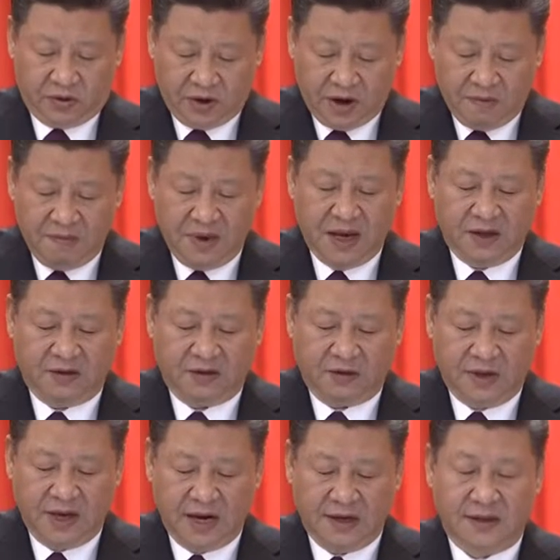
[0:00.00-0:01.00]
is a target
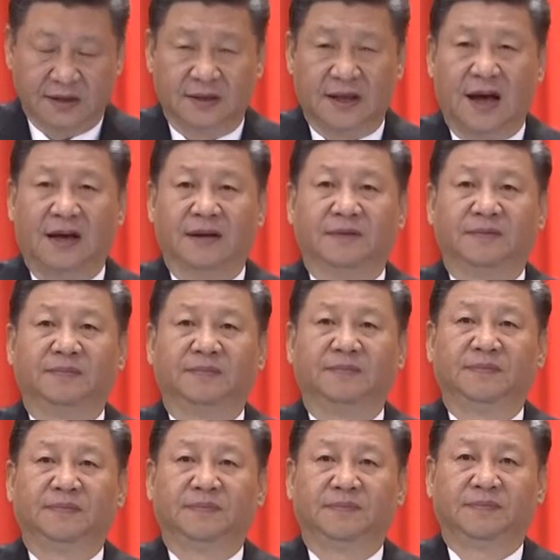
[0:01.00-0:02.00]
too. The
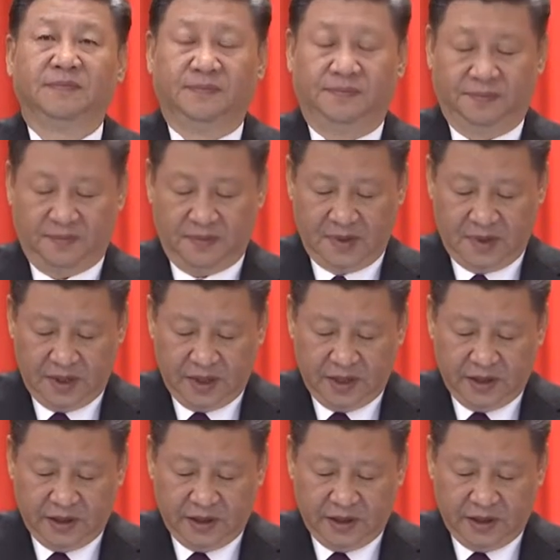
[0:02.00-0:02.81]
U.S. has practically